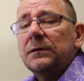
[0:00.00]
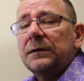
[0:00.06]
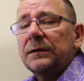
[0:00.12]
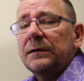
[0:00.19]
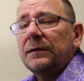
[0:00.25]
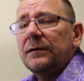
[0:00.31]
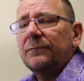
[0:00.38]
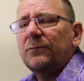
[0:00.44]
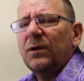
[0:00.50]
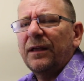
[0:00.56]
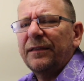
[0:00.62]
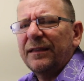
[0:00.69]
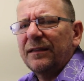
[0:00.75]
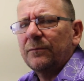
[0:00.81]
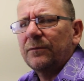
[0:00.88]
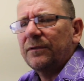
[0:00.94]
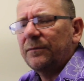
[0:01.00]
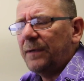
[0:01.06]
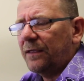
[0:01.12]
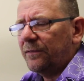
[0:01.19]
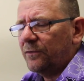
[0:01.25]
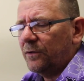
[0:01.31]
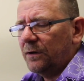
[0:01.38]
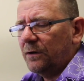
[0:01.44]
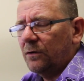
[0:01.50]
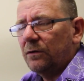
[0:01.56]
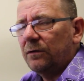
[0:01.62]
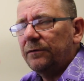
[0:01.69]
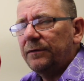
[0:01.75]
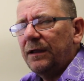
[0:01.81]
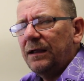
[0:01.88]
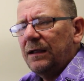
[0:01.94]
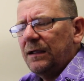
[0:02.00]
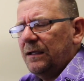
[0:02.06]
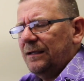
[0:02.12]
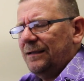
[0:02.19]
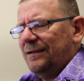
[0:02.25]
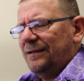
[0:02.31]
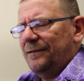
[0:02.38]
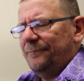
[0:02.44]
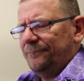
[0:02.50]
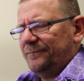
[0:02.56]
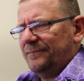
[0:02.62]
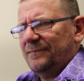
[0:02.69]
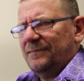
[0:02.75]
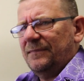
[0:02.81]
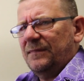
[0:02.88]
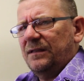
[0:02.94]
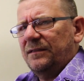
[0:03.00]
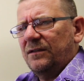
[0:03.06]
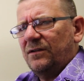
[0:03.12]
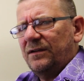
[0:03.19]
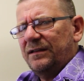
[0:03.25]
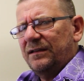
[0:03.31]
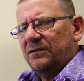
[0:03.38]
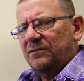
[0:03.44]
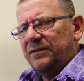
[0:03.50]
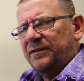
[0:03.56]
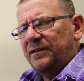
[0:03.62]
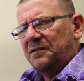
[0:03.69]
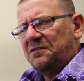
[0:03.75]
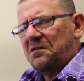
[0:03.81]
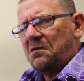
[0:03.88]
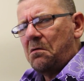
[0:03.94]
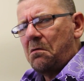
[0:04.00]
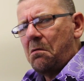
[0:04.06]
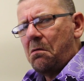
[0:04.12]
Well, I think it was about $30. And the idea is it's